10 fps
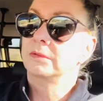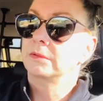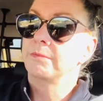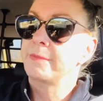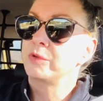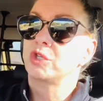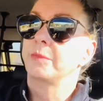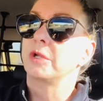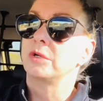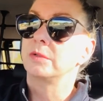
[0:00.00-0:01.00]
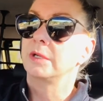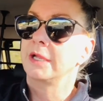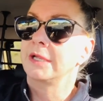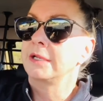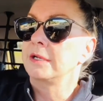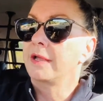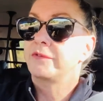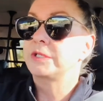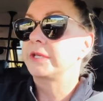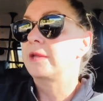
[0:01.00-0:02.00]
membership go, and I
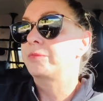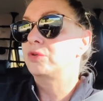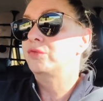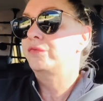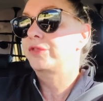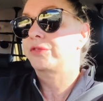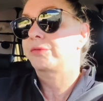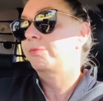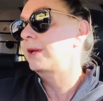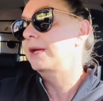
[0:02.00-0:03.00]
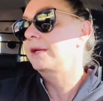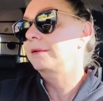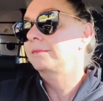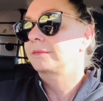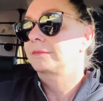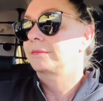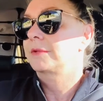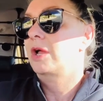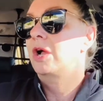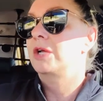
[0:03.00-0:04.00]
was able, with my
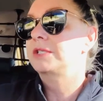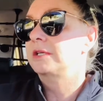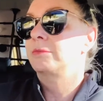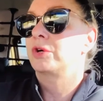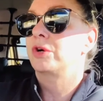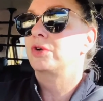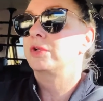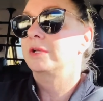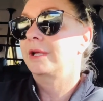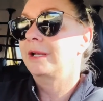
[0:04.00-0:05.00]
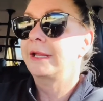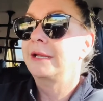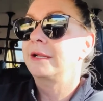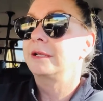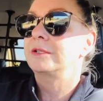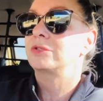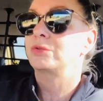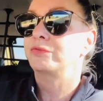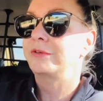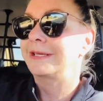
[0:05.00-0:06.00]
awesome girl Elena, to
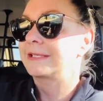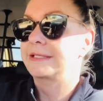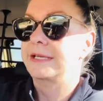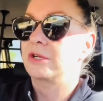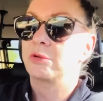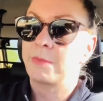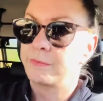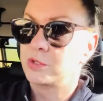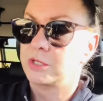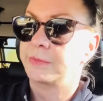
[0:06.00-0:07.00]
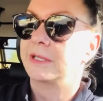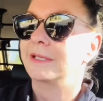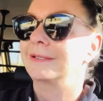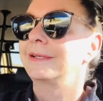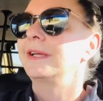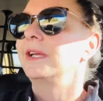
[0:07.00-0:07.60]
reinstate her membership again.